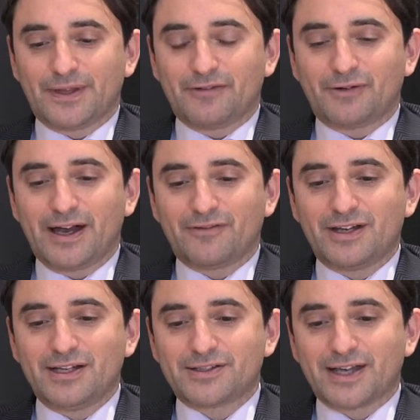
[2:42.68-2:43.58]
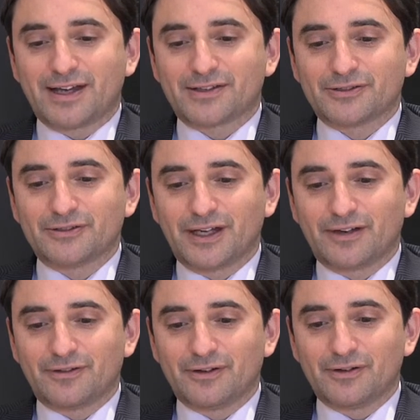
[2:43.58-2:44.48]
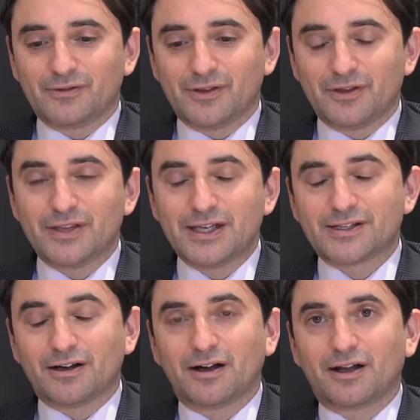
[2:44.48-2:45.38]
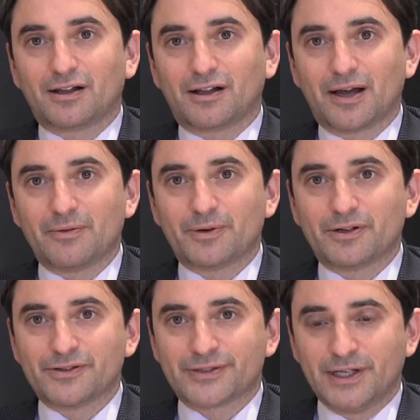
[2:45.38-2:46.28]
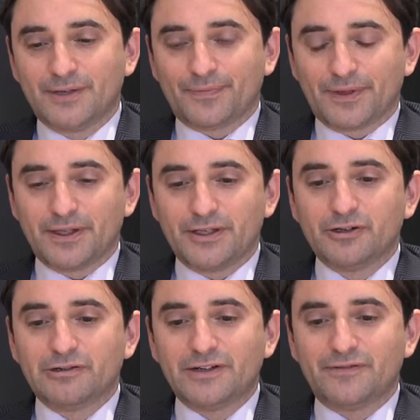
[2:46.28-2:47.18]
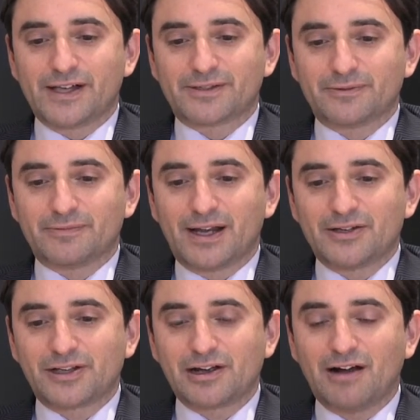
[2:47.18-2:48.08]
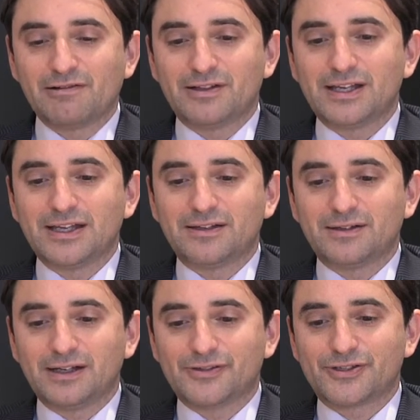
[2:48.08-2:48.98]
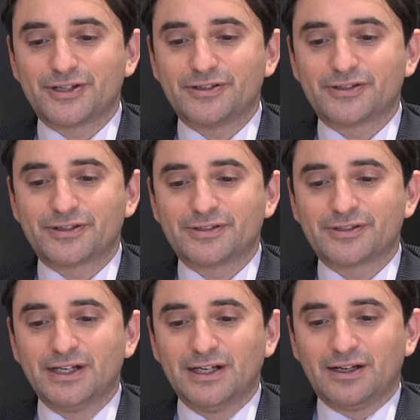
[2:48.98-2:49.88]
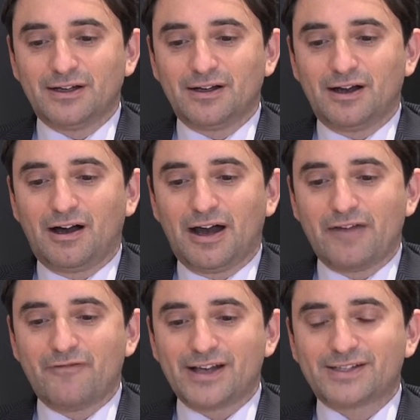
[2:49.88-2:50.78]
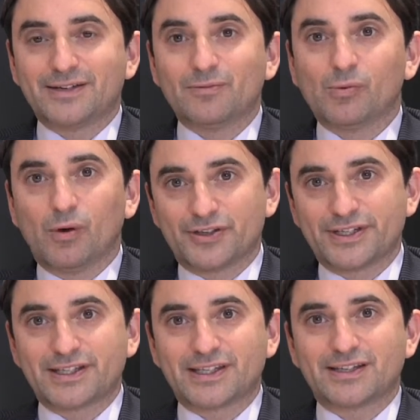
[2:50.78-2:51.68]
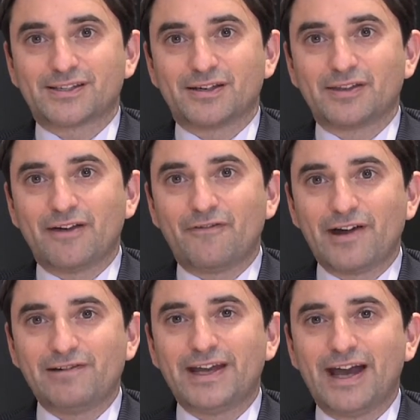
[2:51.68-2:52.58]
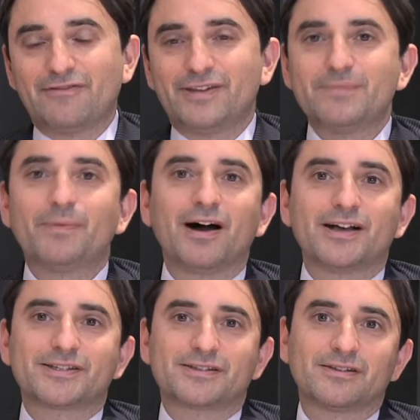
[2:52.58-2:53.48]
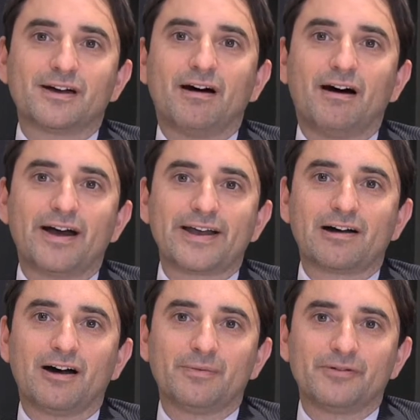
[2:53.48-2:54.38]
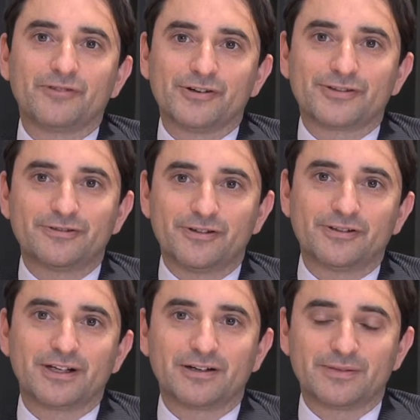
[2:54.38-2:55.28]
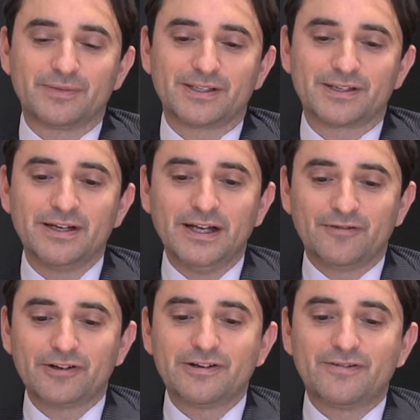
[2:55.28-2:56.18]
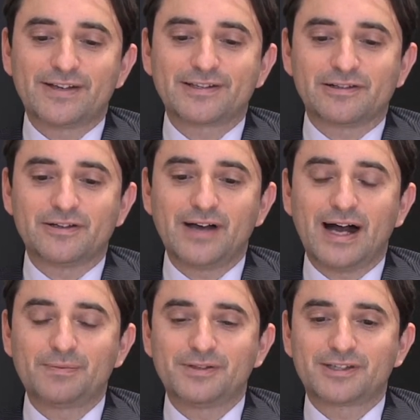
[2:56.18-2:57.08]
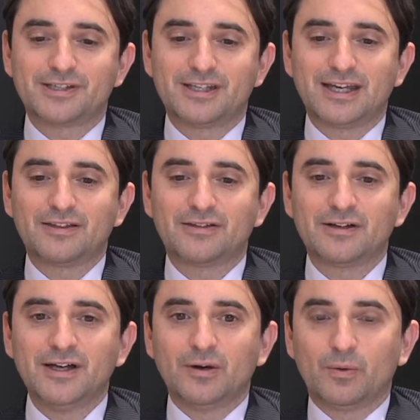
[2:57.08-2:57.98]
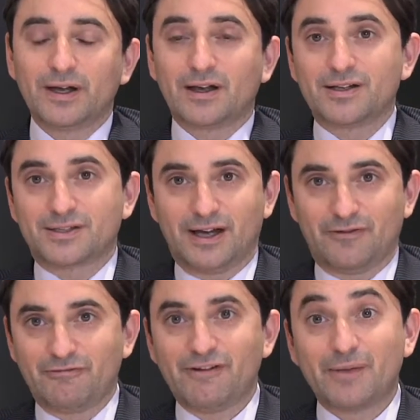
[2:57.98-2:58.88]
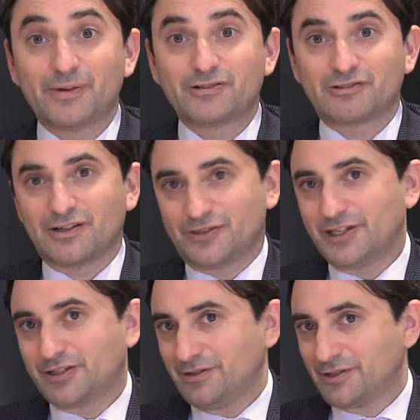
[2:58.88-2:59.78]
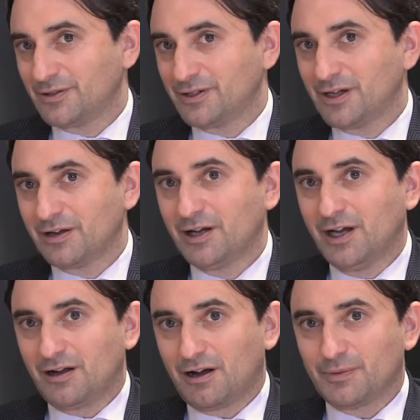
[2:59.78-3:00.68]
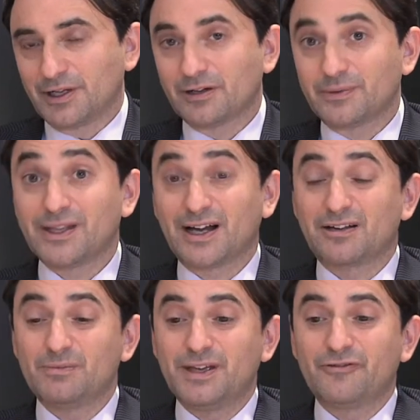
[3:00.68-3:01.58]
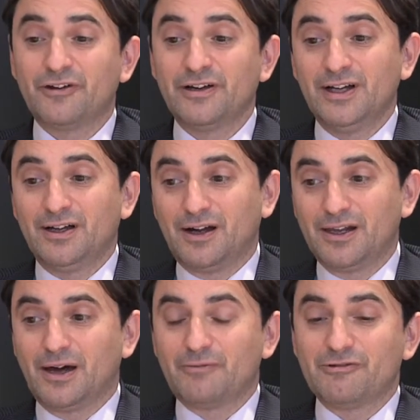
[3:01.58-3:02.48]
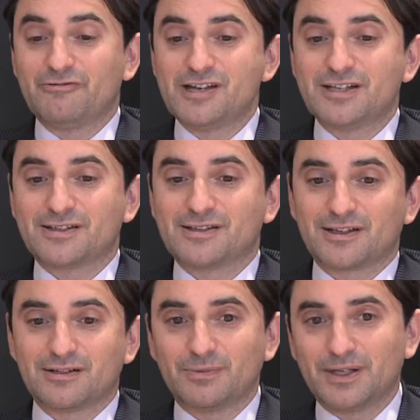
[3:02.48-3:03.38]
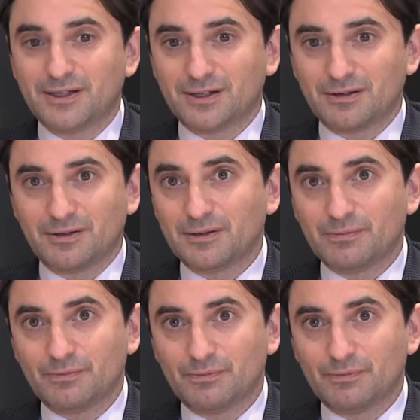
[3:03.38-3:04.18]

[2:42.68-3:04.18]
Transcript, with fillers: if we have an index, or we have that these are climate bonds, you're an investment manager. Currently, institutions invest in what exists, so they're very heavily biased to the high carbon fossil fuel economy. So if you're an investor who happens to think that we're going to have a rapid transition to a low carbon economy, that could be for a number of reasons. It could be the